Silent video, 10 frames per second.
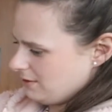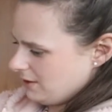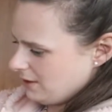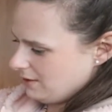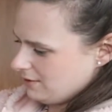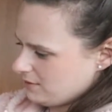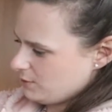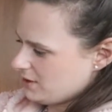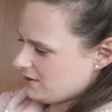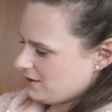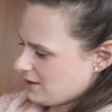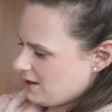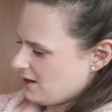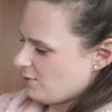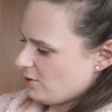Okay, let's put this on a
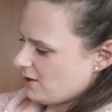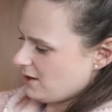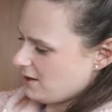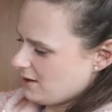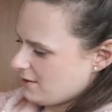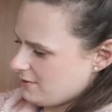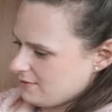cutting board